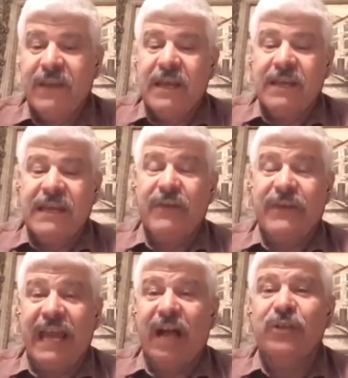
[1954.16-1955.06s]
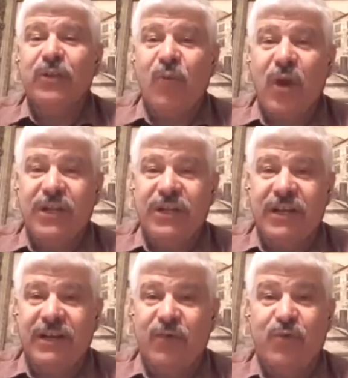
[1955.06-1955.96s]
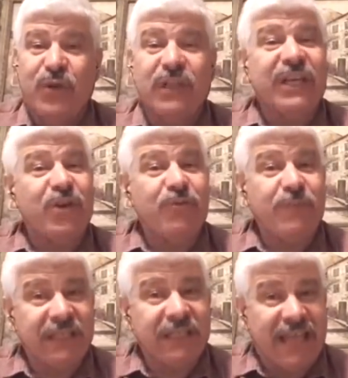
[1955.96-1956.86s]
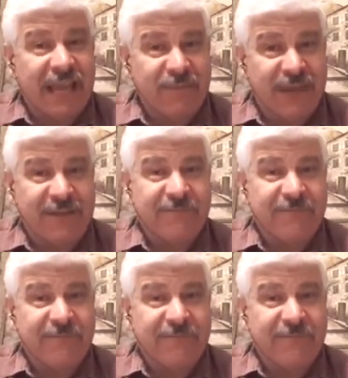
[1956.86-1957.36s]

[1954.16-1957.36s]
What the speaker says: Now, the elders wanted to really humiliate me.